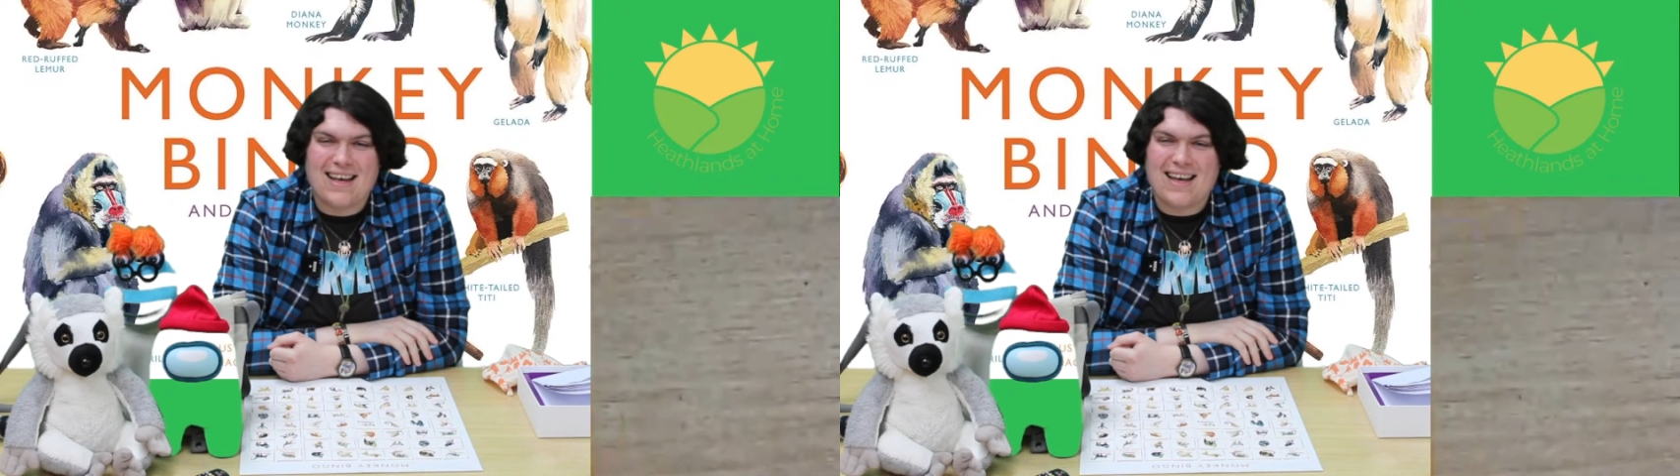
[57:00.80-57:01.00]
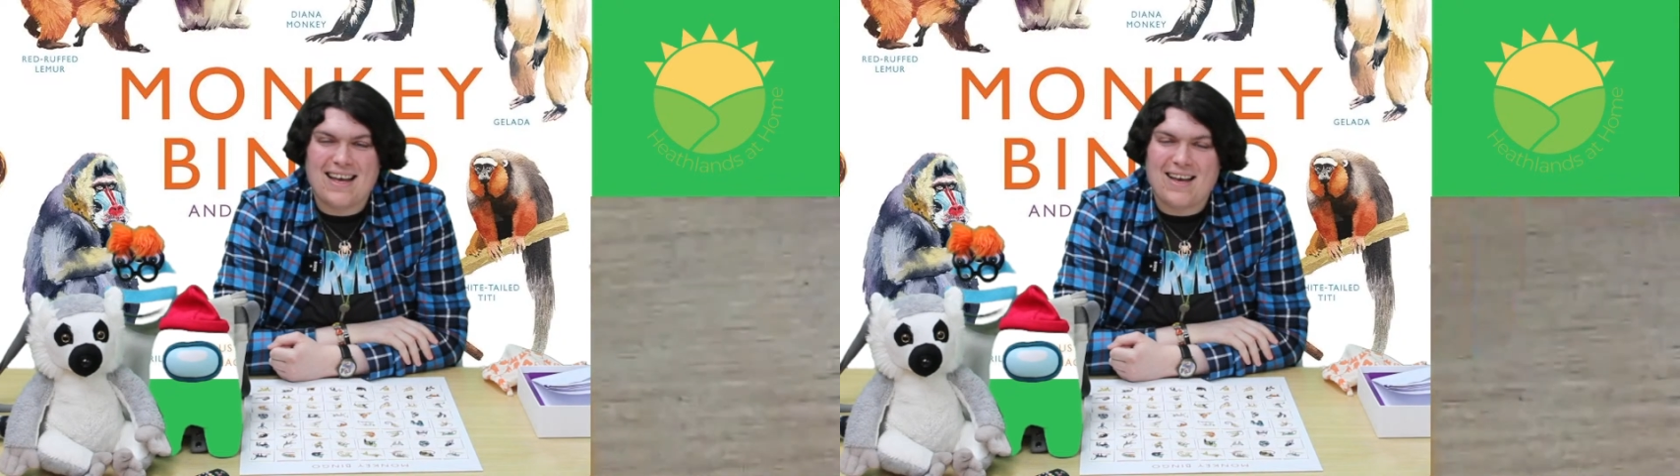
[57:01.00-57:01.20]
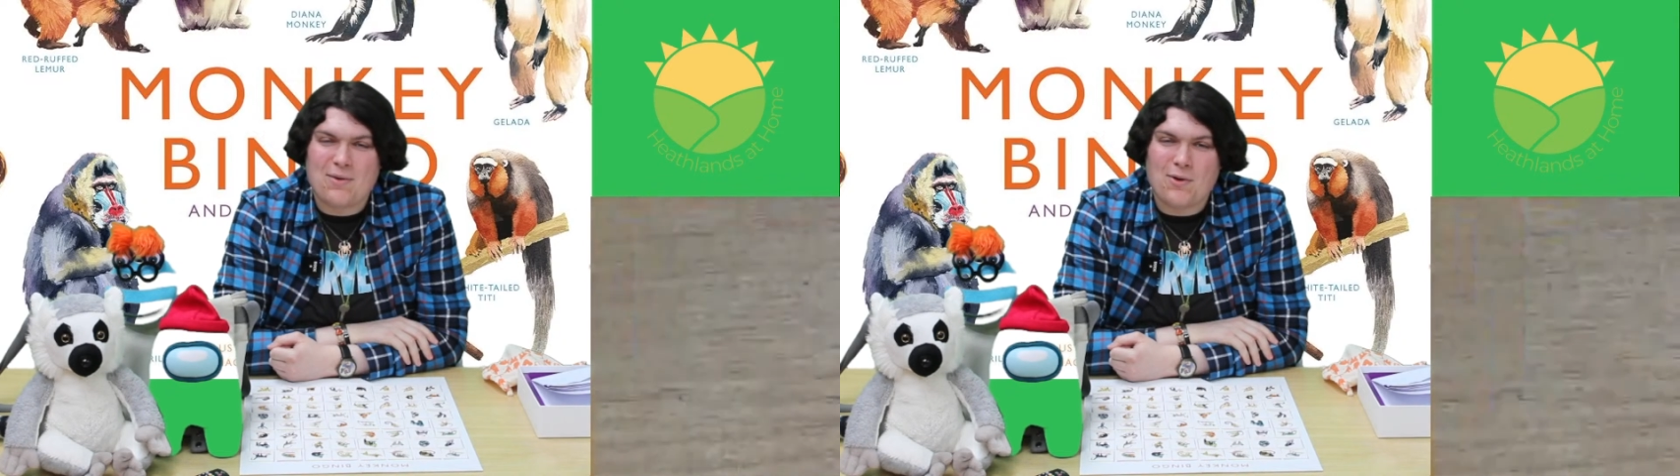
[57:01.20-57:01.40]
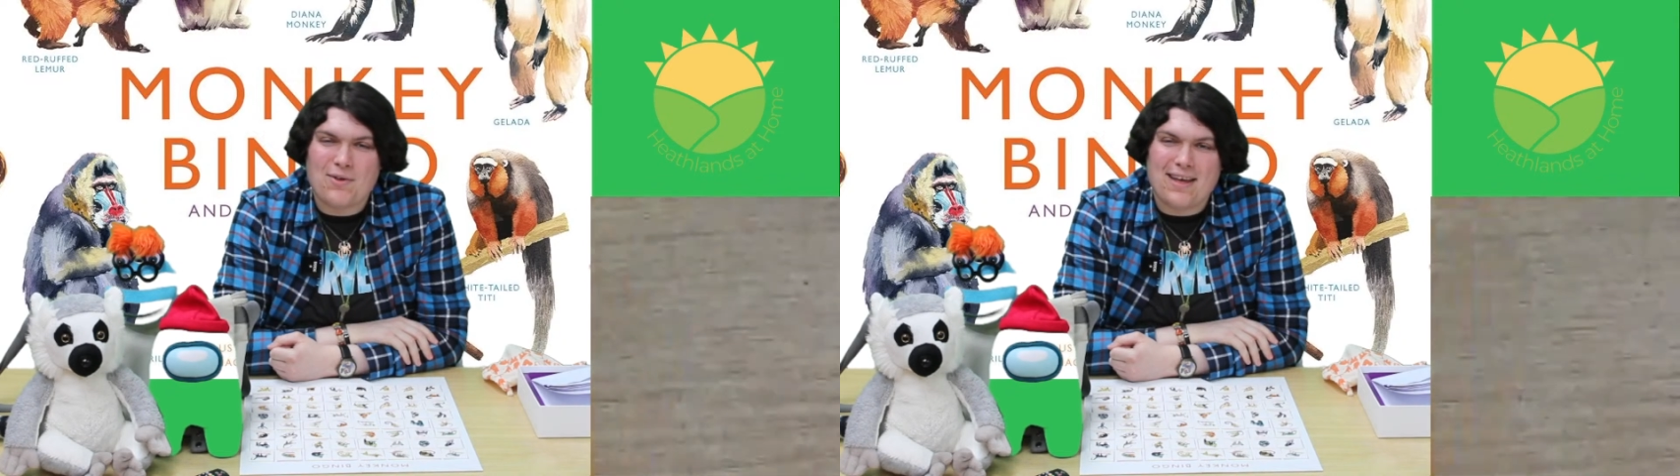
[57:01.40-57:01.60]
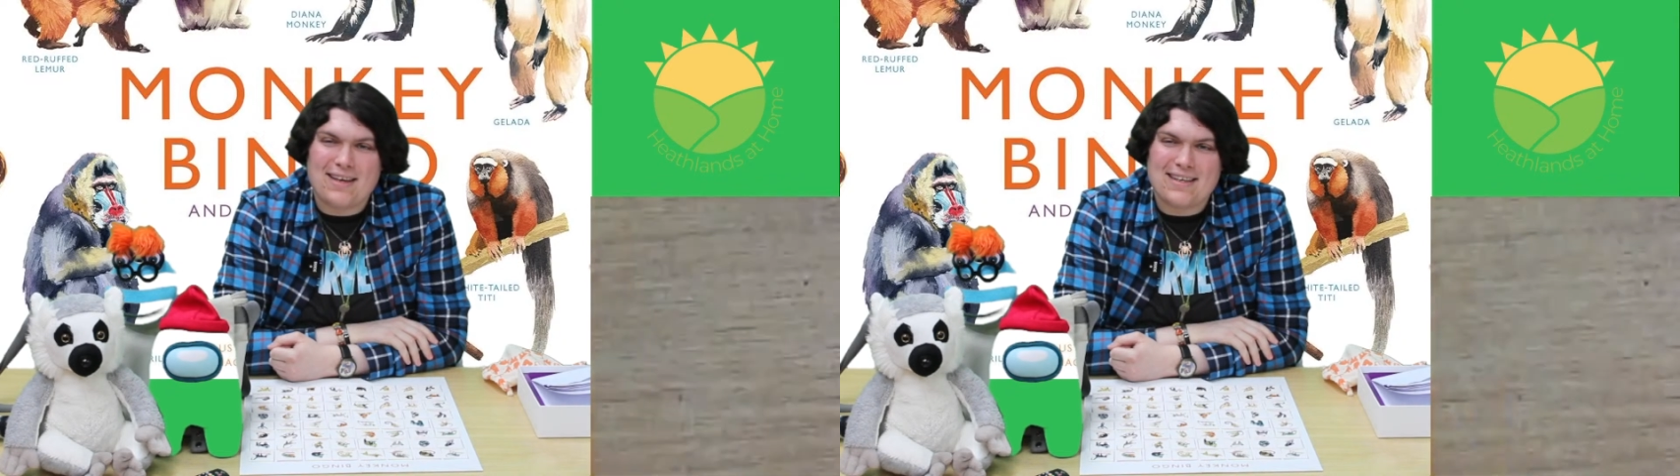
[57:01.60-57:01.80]
Well,
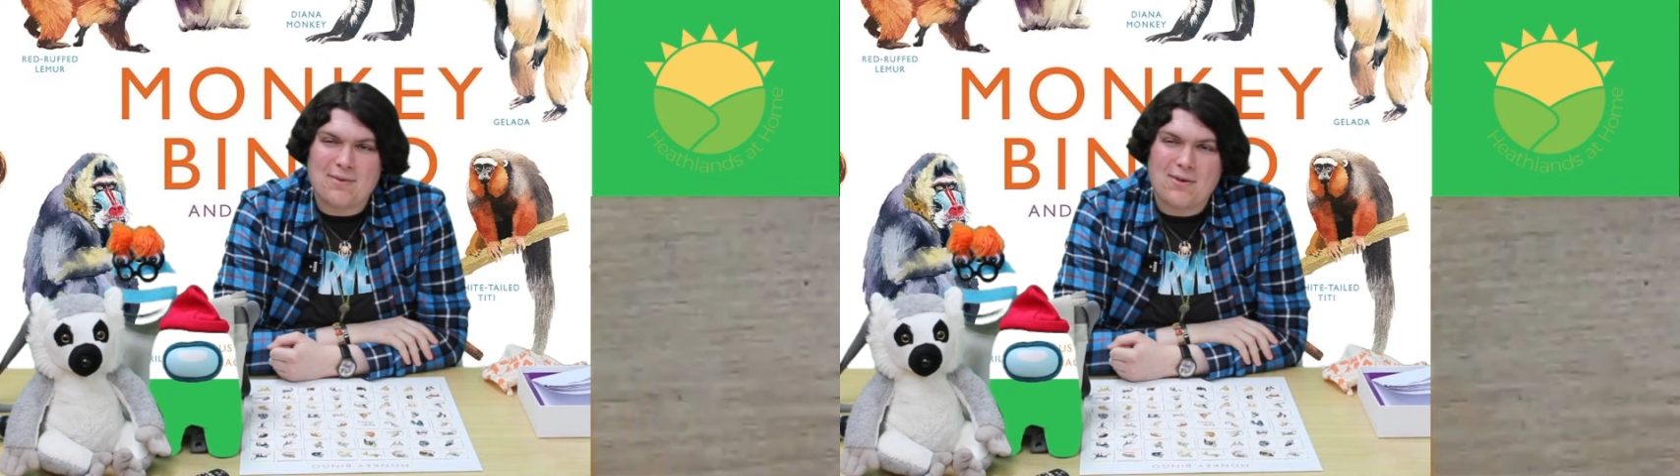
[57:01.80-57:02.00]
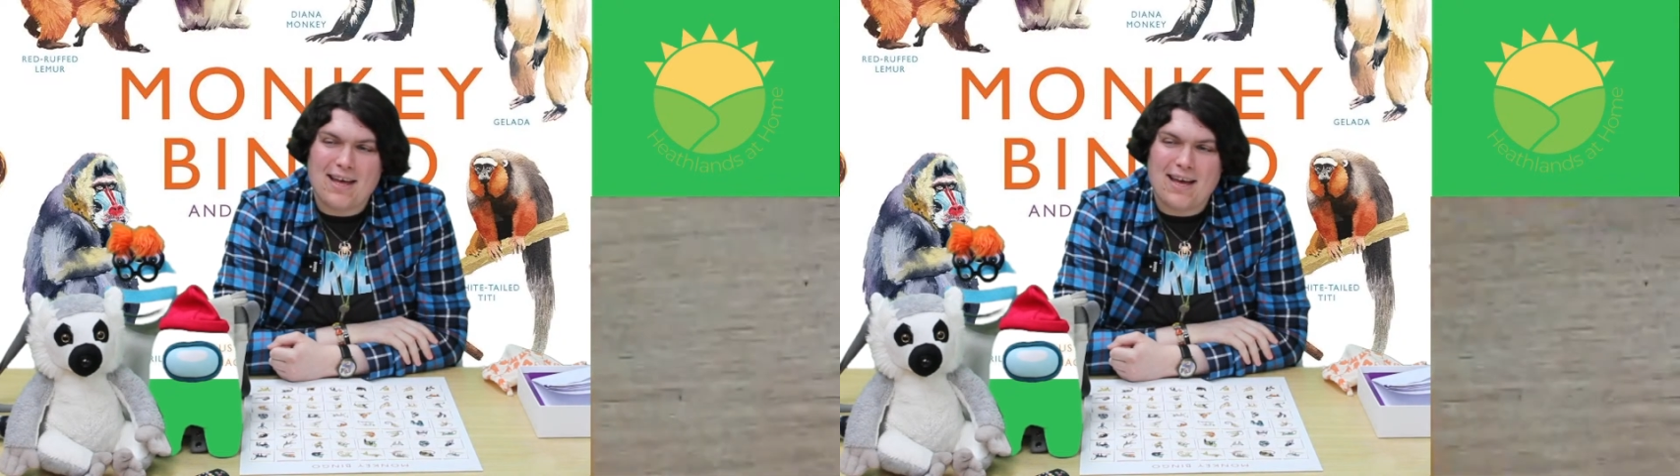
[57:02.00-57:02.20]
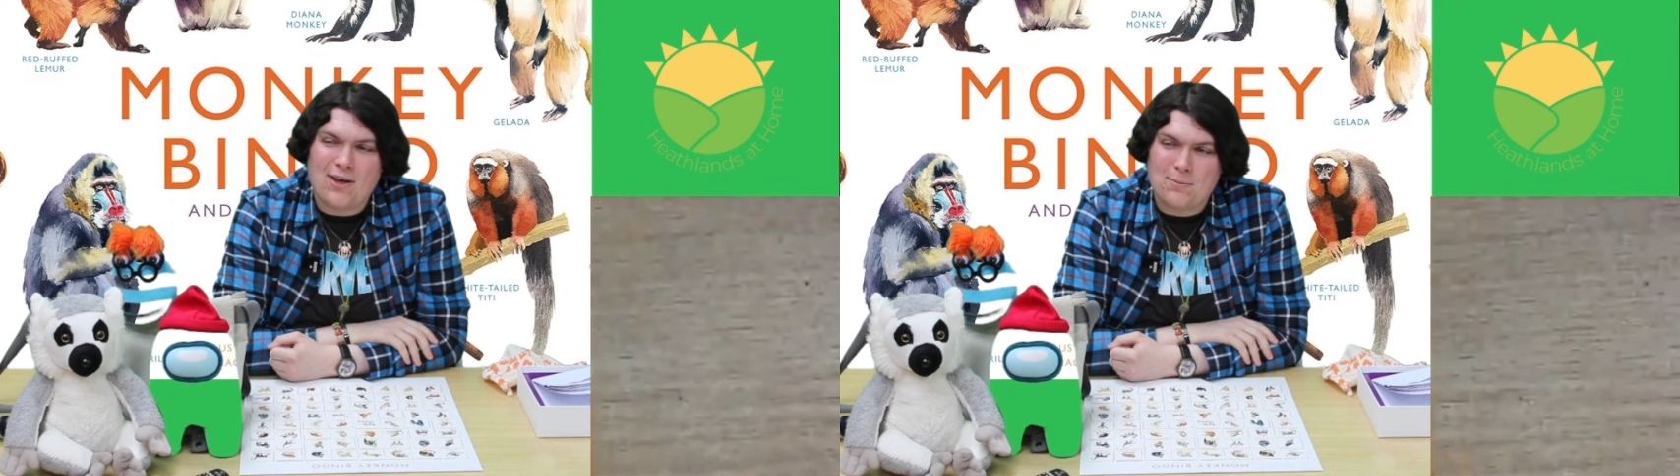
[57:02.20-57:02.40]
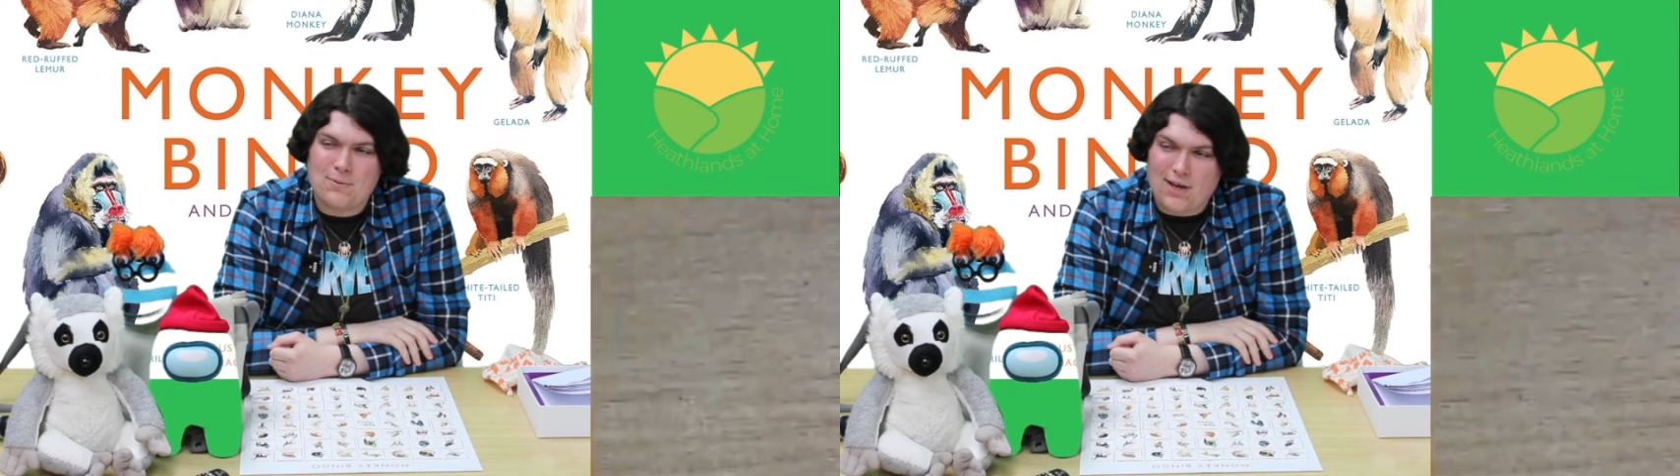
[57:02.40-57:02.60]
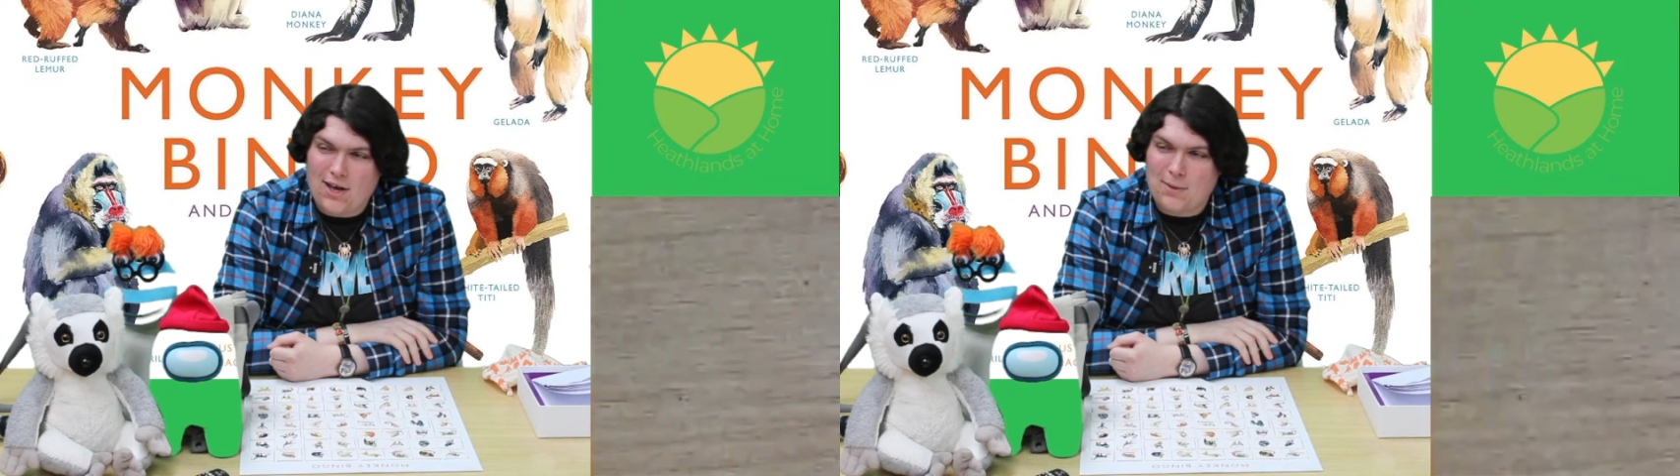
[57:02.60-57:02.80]
I
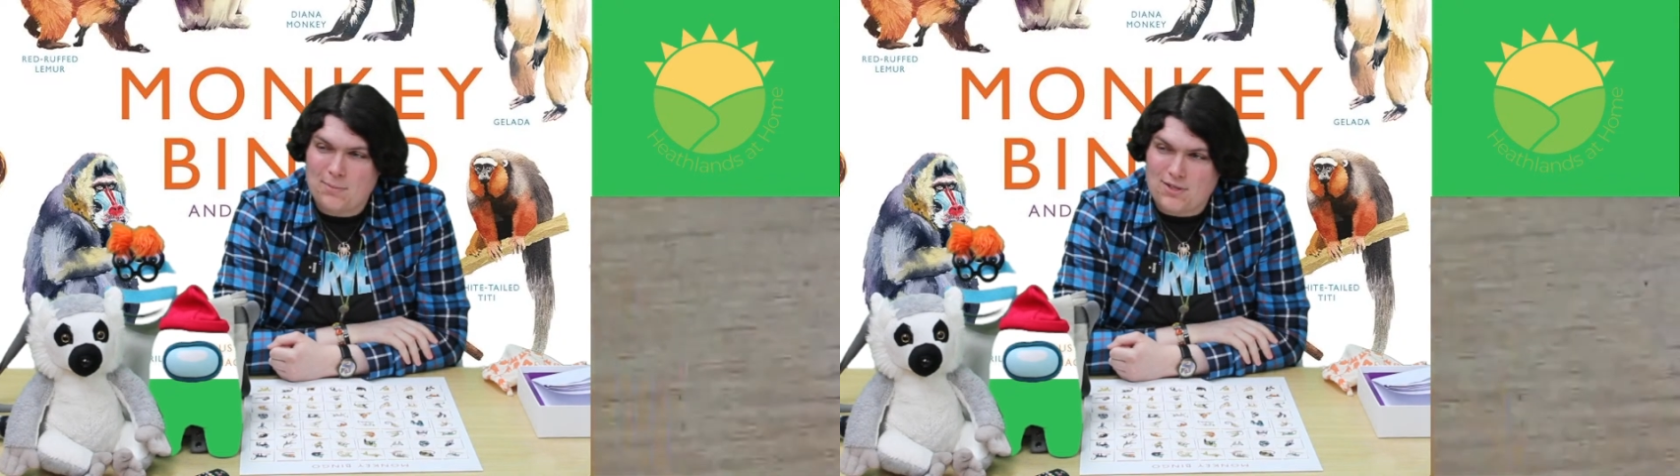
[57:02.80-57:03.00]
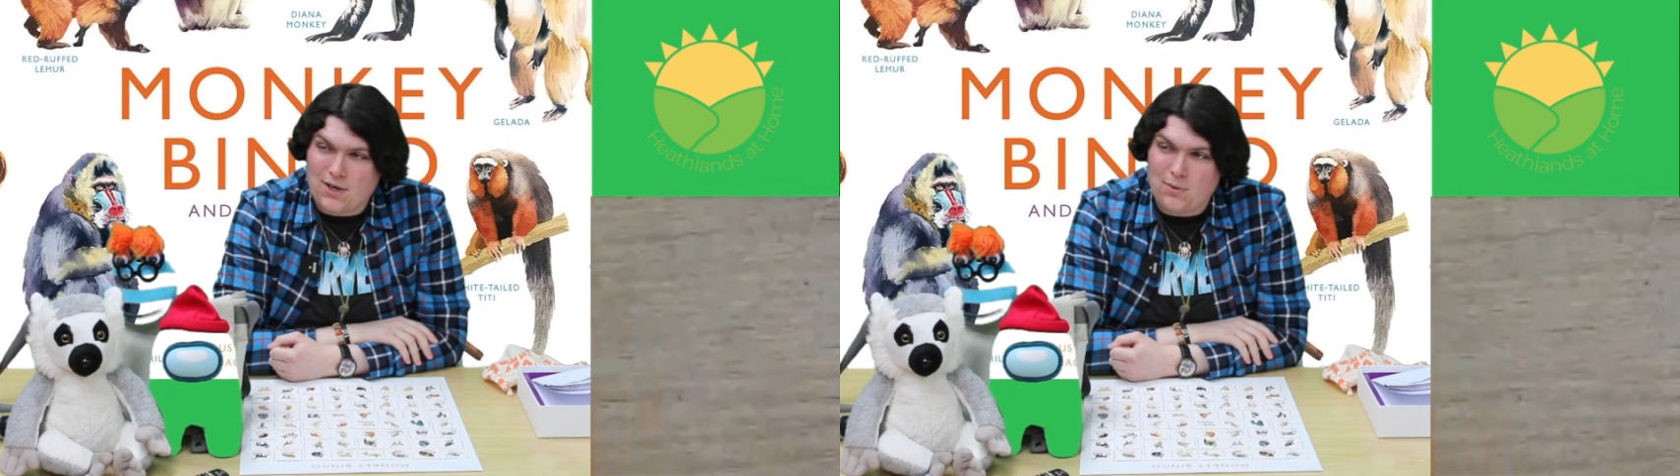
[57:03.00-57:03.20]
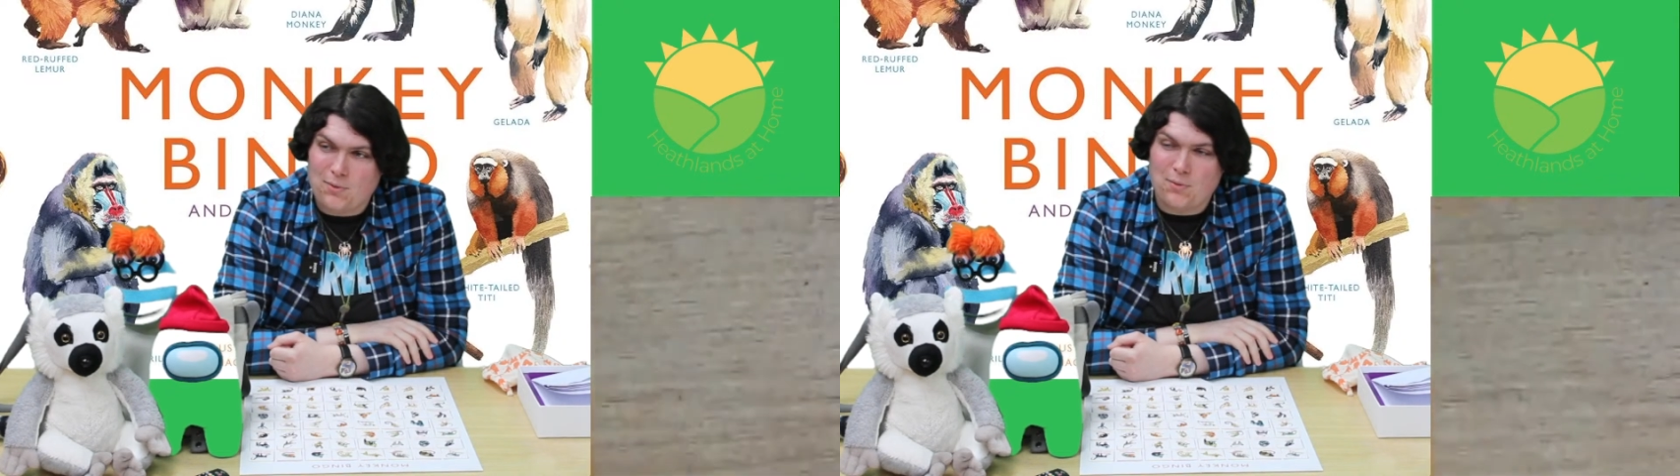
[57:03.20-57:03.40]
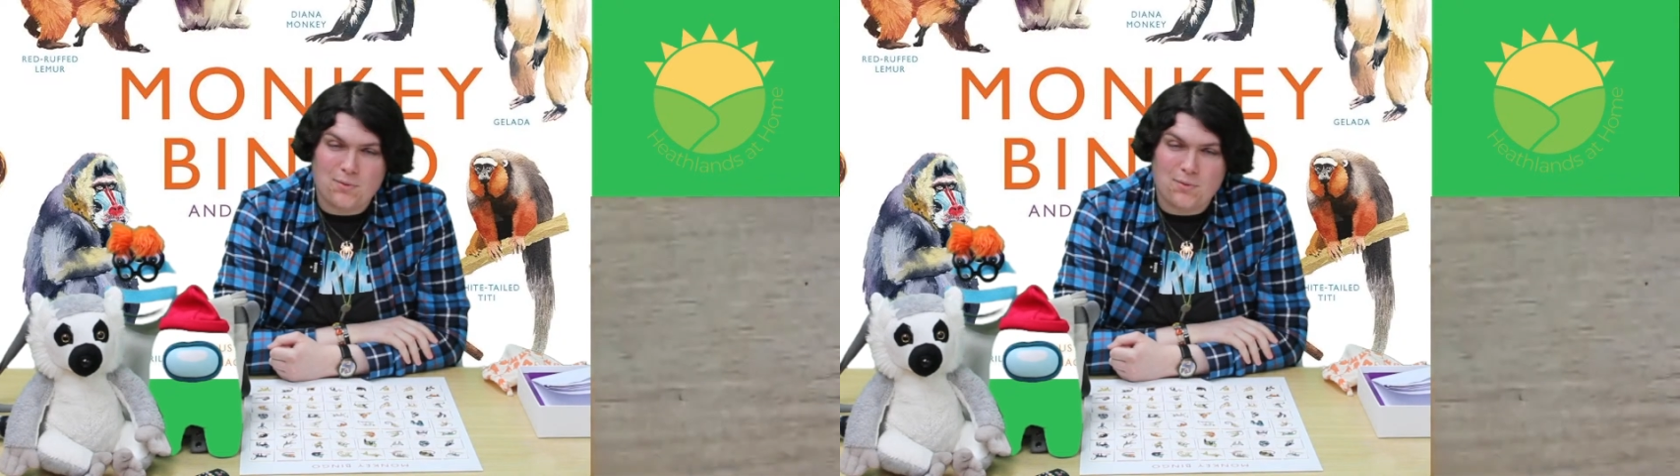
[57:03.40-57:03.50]
hope so.